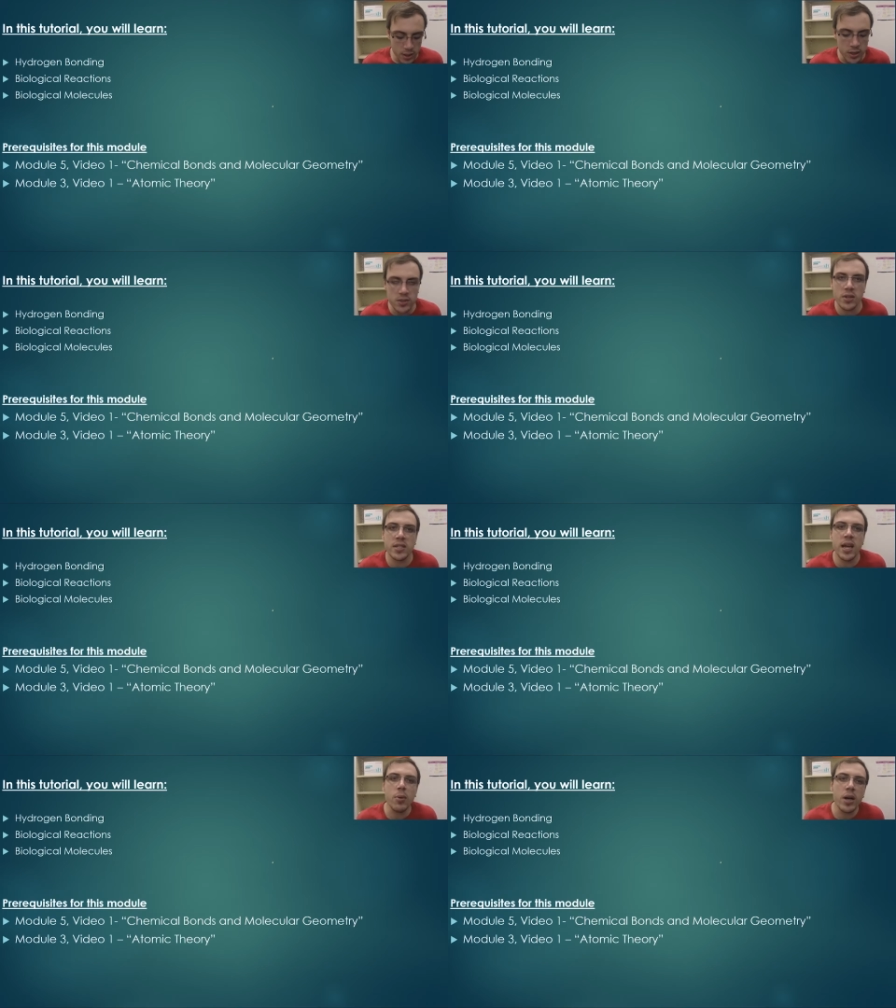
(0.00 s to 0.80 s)
So
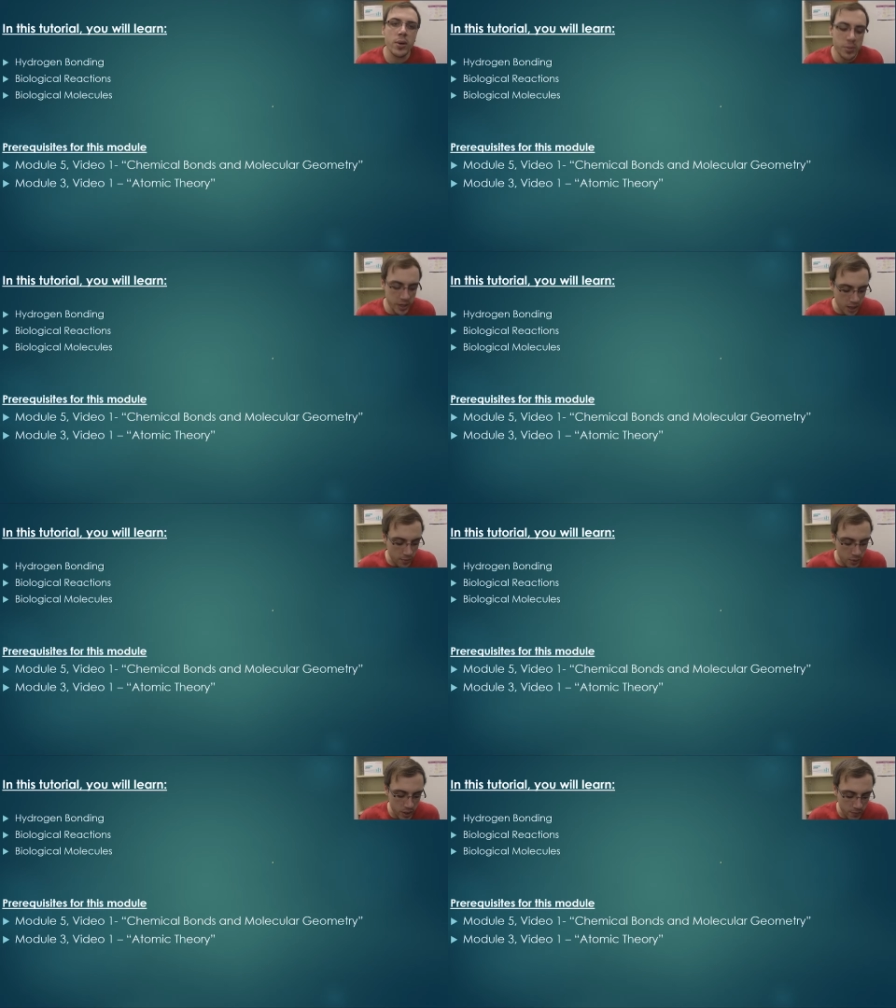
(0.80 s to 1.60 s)
today we're going to be
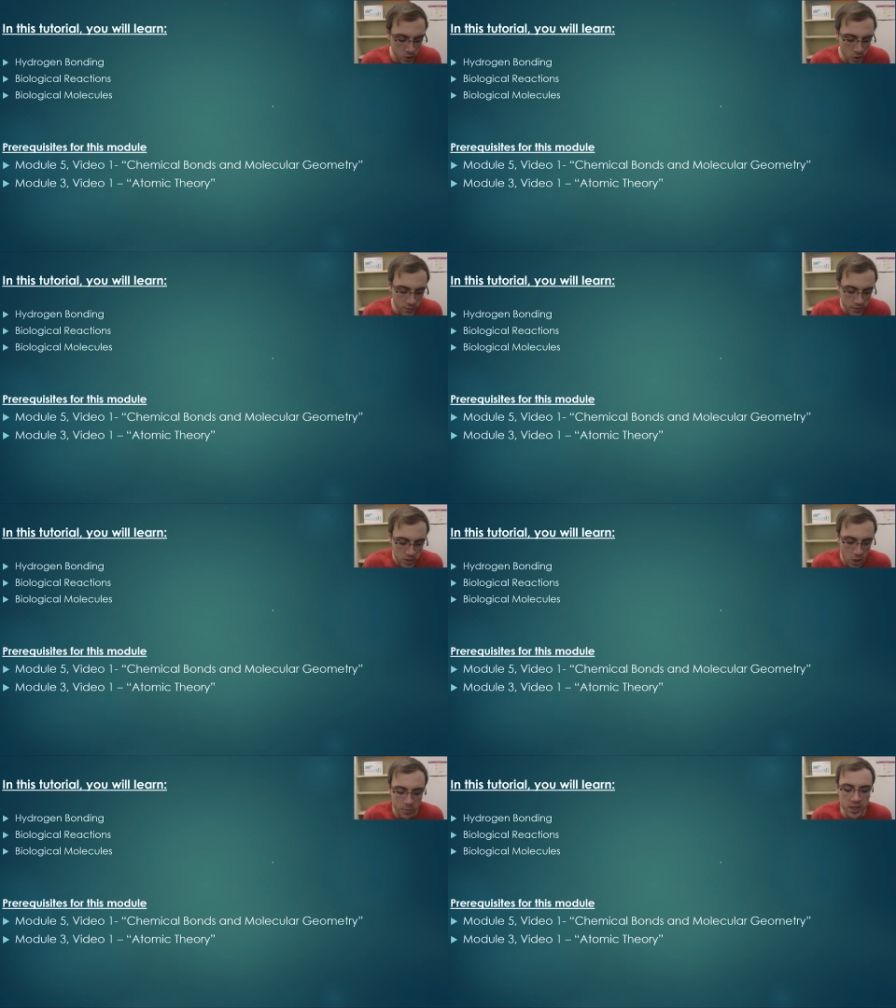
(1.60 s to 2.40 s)
covering a few different
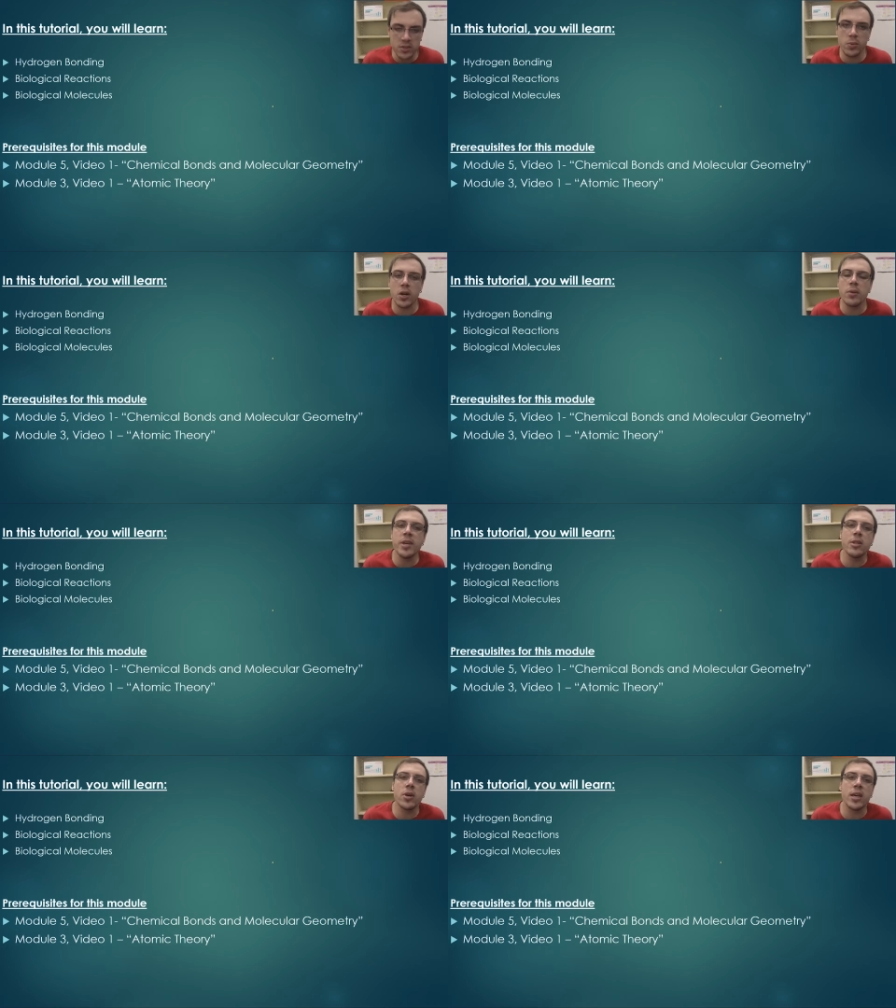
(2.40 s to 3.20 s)
topics. We're going to be
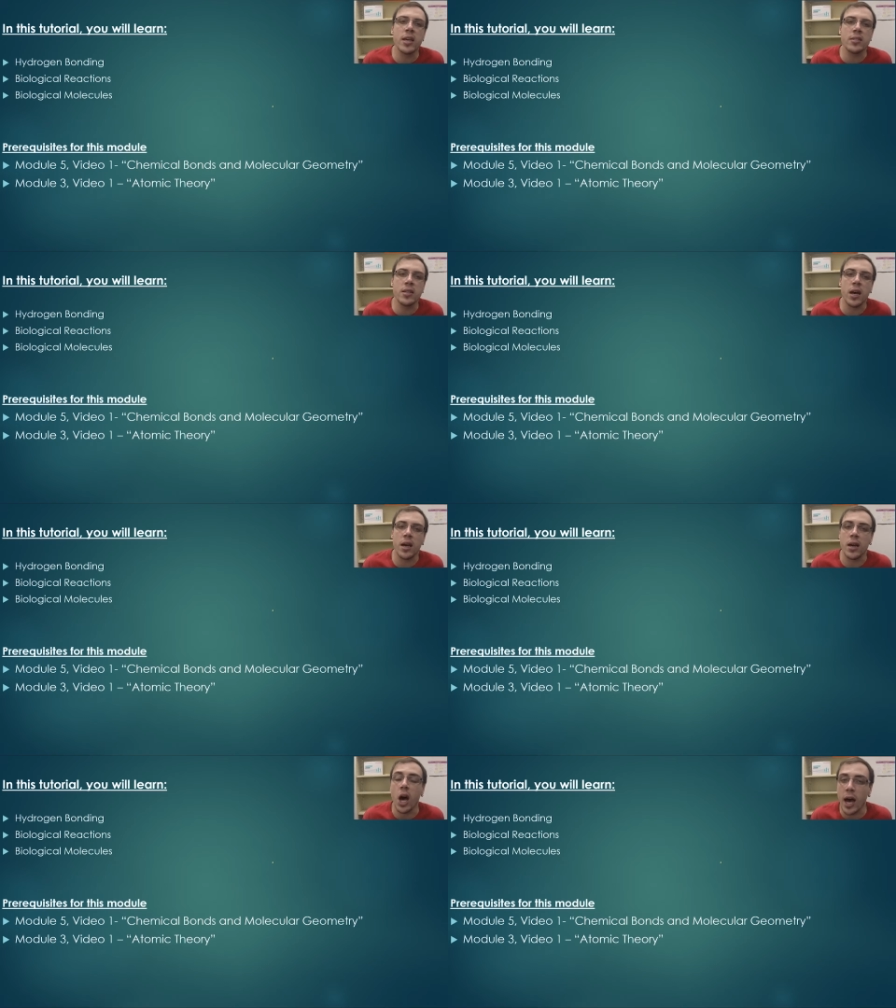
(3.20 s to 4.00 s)
looking at
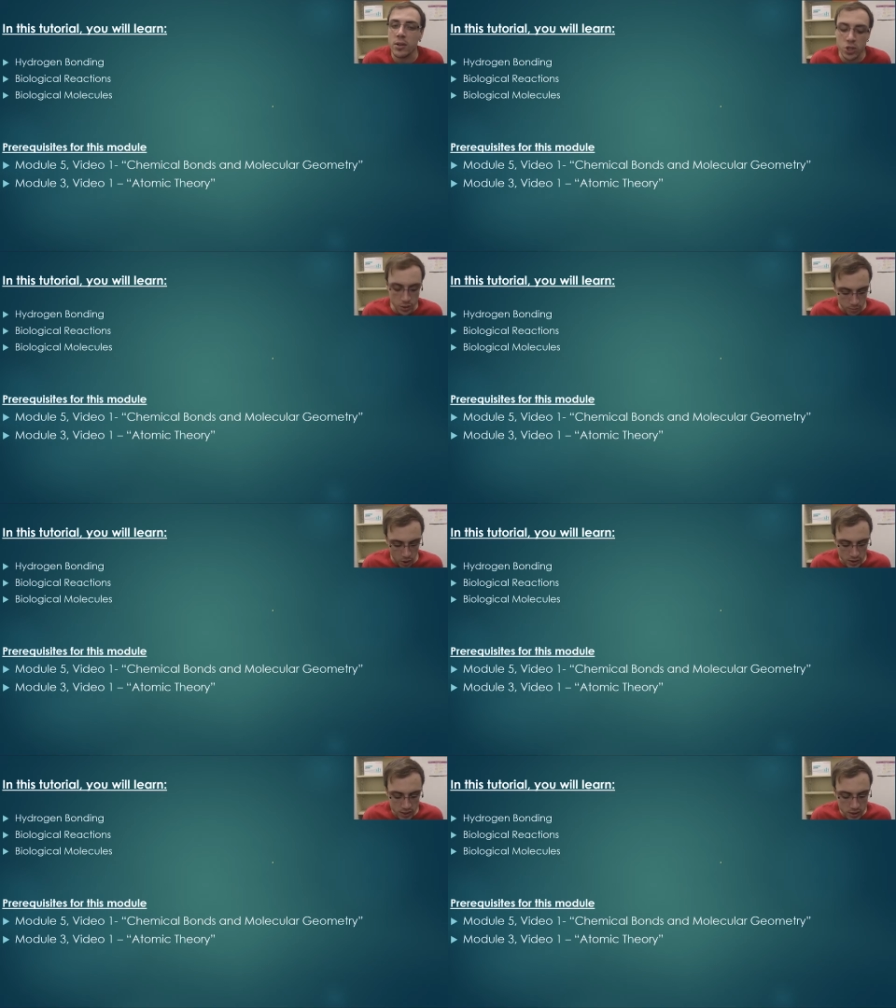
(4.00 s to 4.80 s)
hydrogen
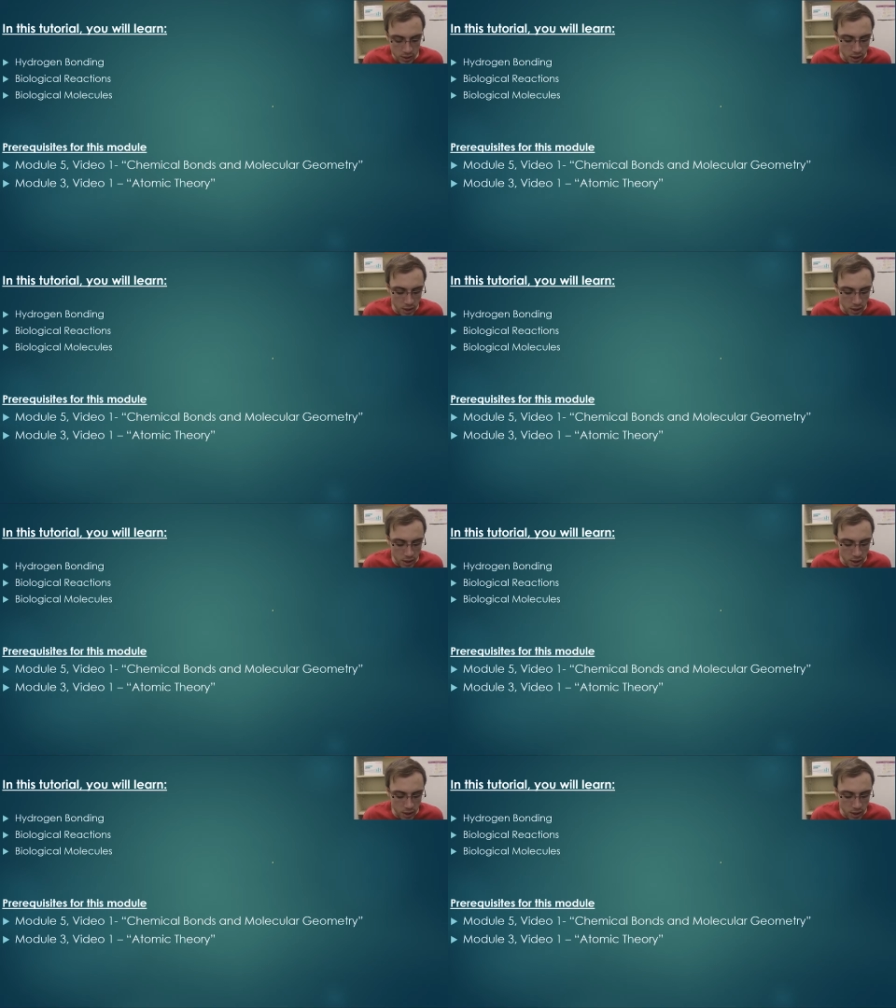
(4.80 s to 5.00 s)
bonding.